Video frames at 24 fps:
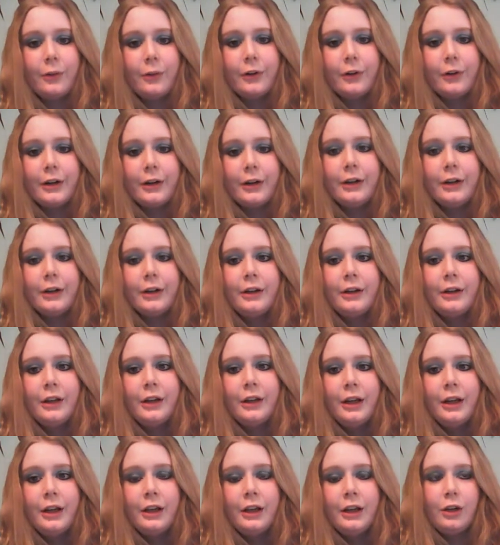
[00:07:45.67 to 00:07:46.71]
Or
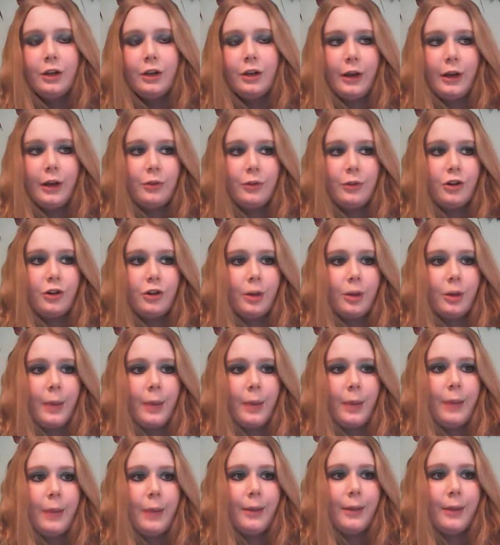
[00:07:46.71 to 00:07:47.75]
if you'll have stronger
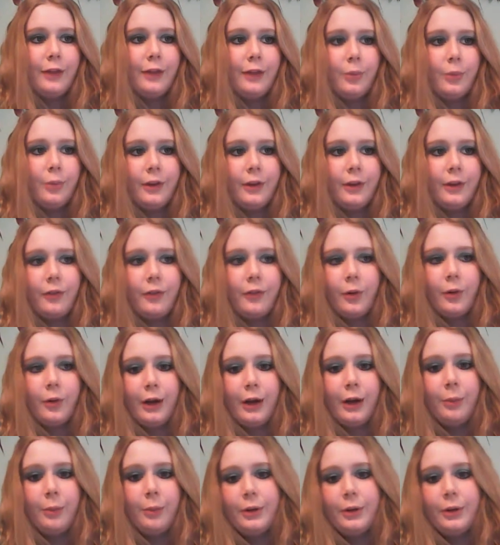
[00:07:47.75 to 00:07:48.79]
pain meds where therefore it will
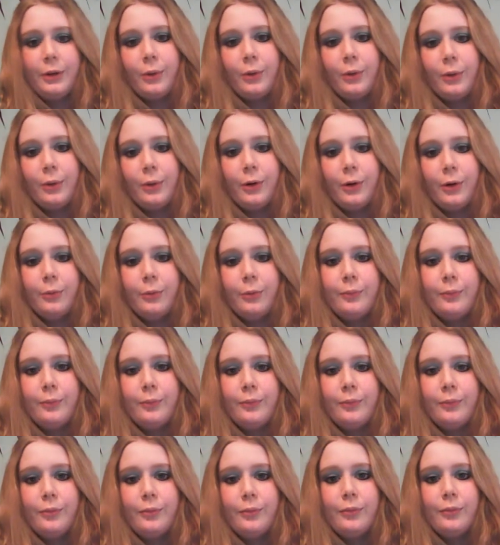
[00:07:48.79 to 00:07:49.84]
help you, where you won't
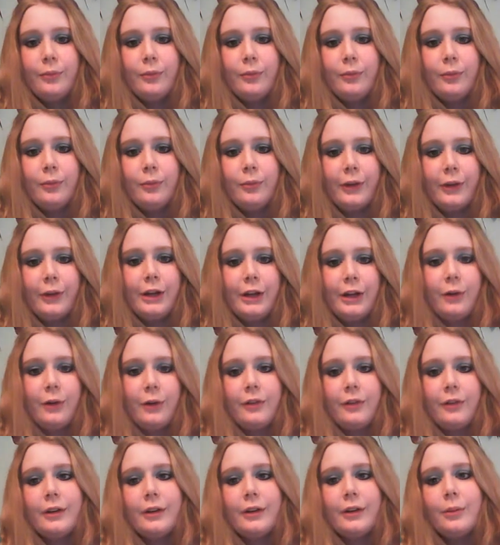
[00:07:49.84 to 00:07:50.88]
really
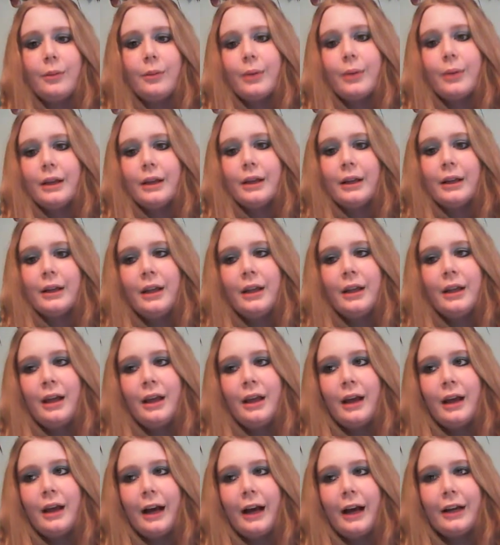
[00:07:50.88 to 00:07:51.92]
notice it. But
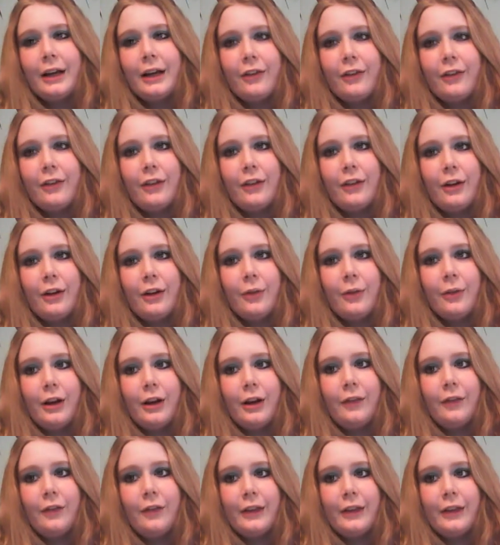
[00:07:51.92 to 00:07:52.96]
I honestly don't
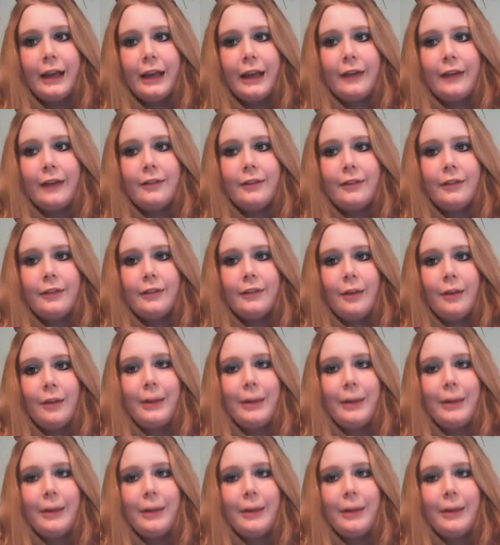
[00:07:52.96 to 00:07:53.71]
know if the gas